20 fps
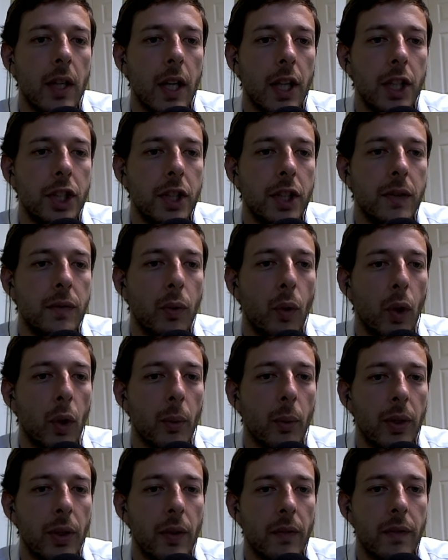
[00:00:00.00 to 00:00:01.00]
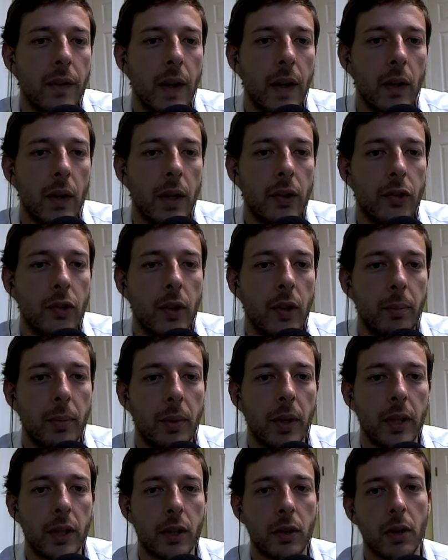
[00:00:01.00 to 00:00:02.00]
g4 with a very
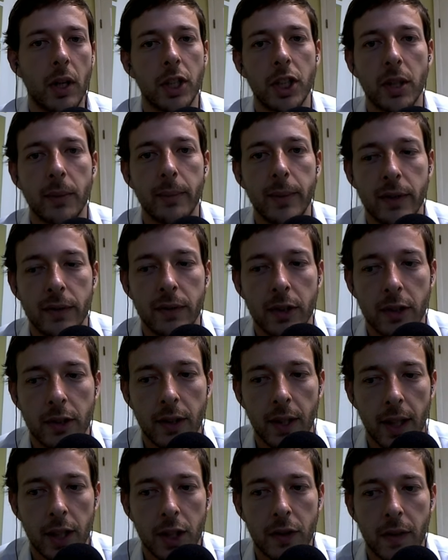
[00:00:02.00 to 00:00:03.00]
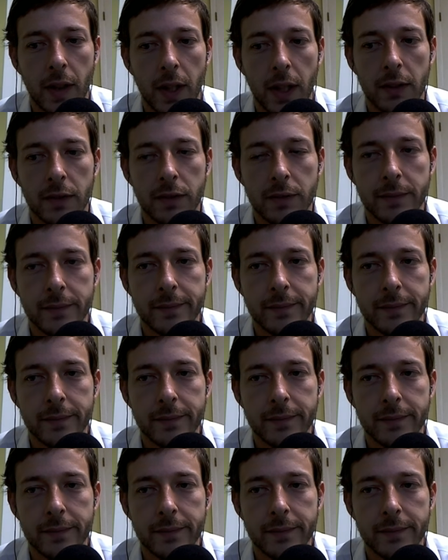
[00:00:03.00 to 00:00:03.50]
simple and crushing move, rook to h5.